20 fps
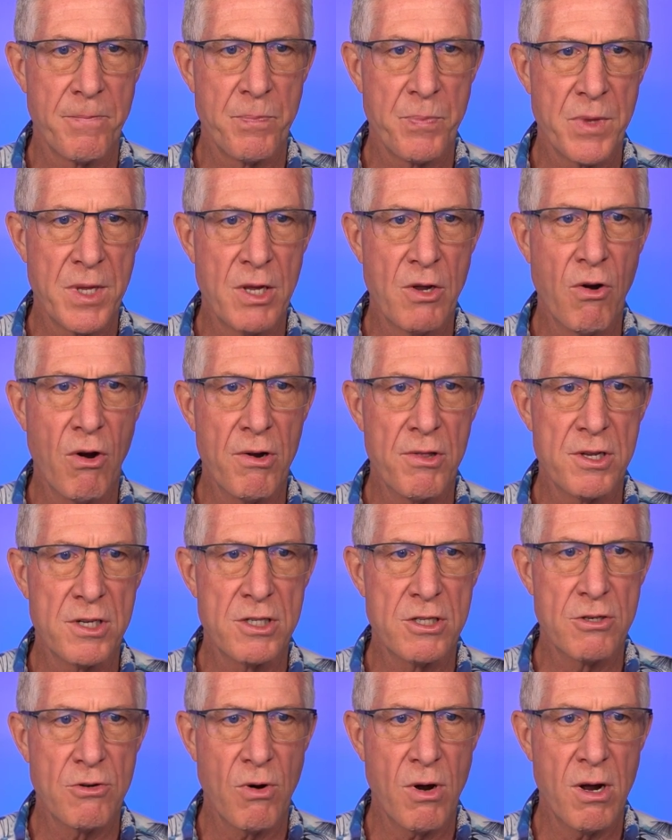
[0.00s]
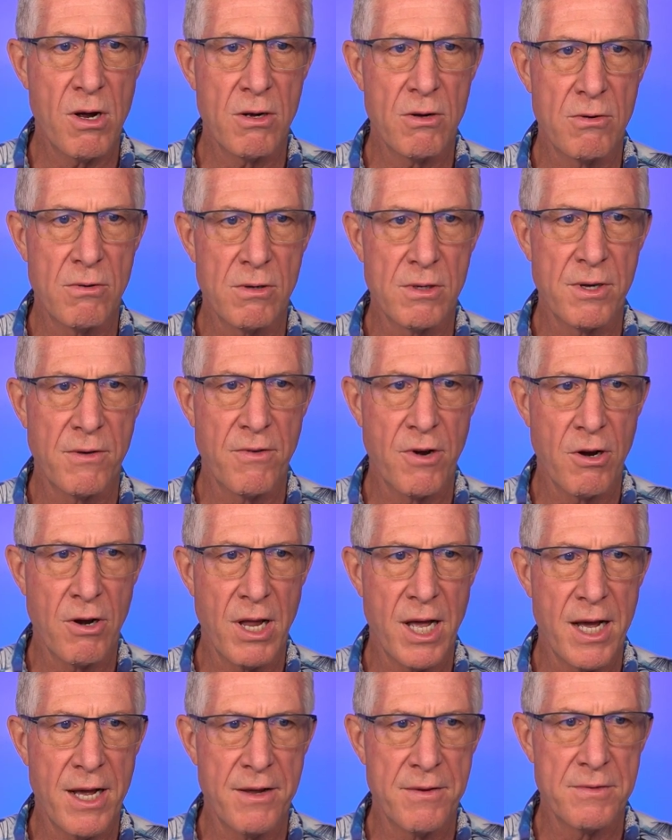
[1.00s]
You are the stronghold of our
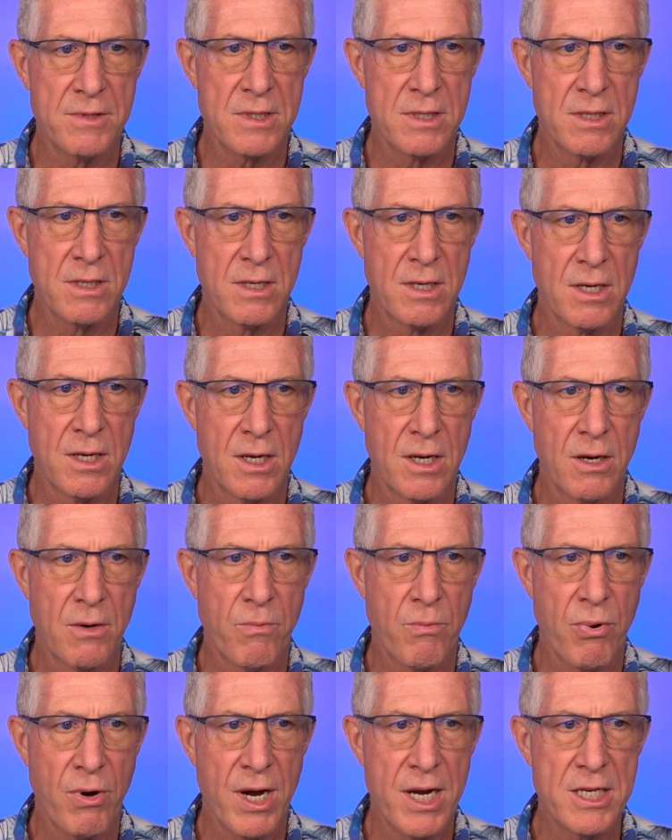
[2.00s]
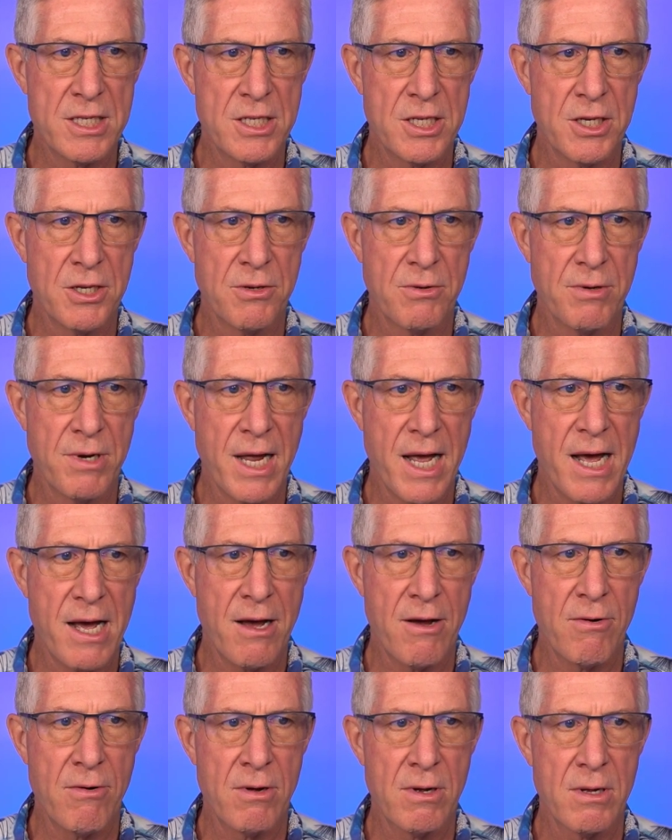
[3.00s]
lives. Praise to you
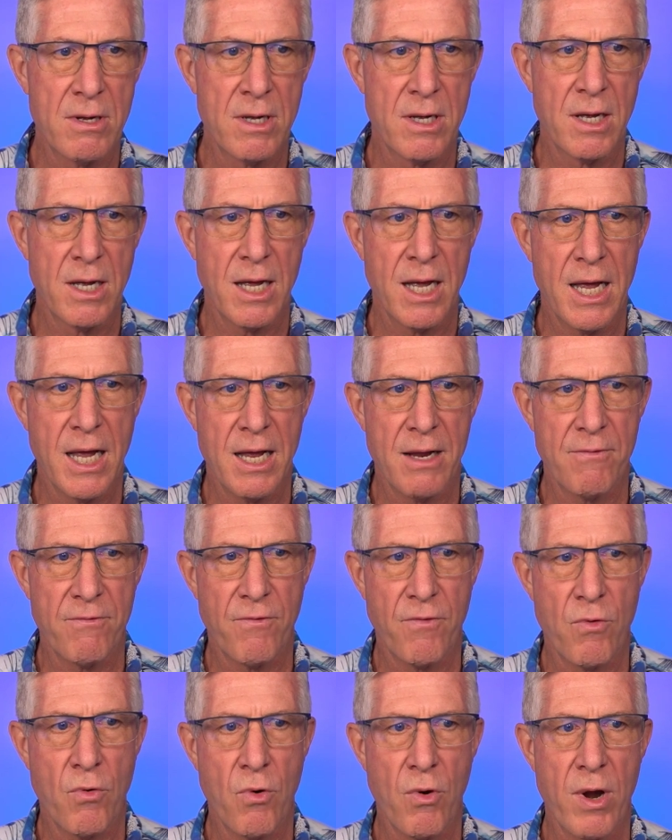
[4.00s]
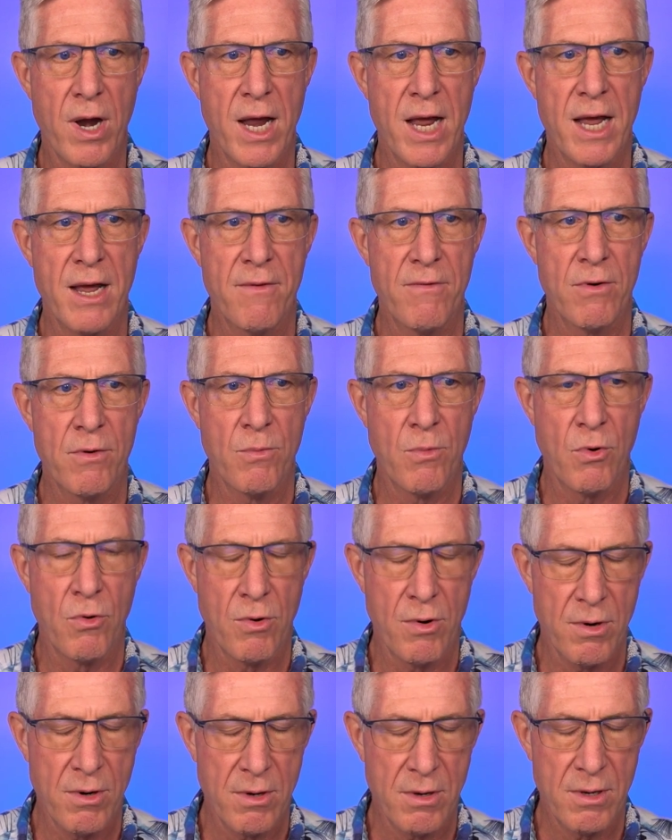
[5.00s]
now and
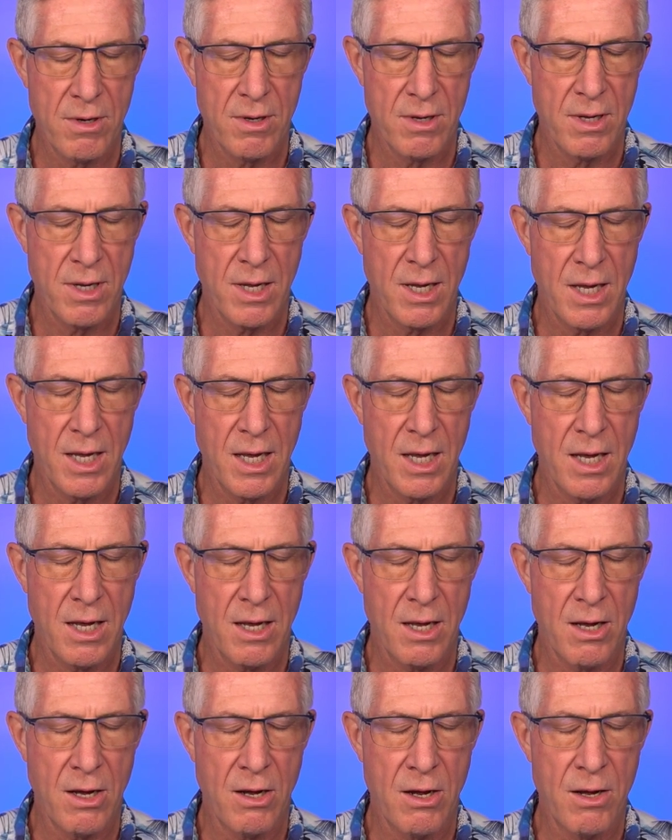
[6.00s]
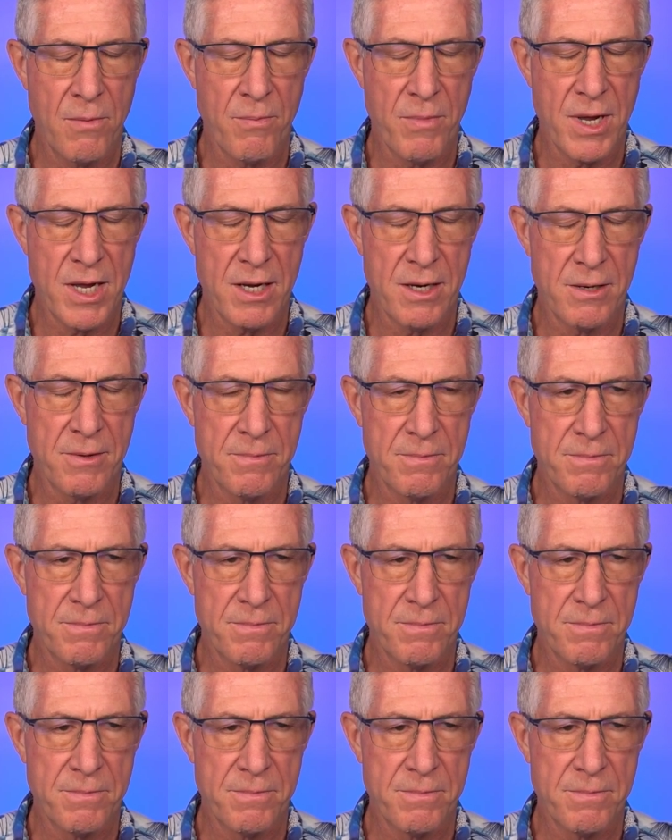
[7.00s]
forevermore. Amen.